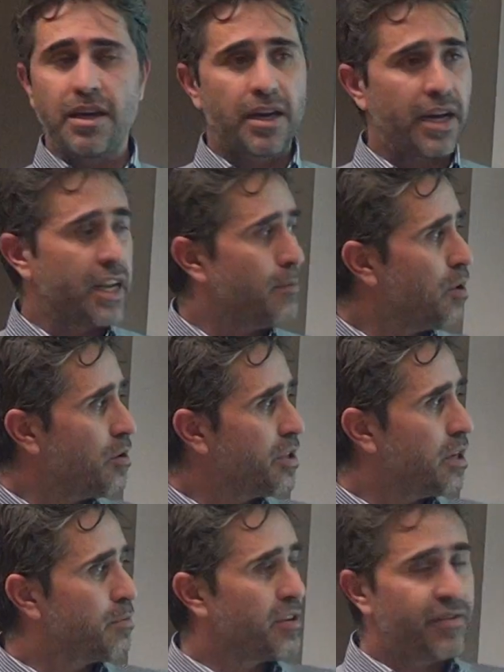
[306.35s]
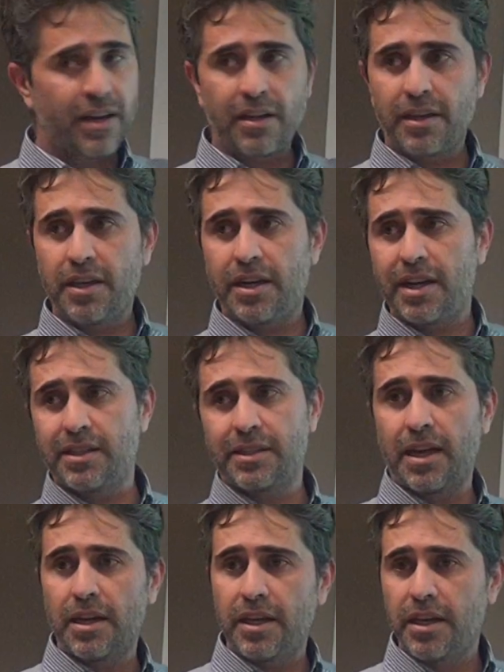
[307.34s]
can upload their profile here and
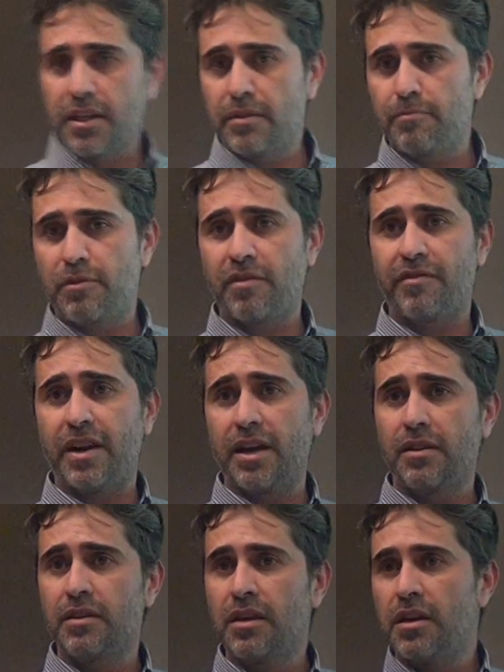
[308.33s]
start linking profile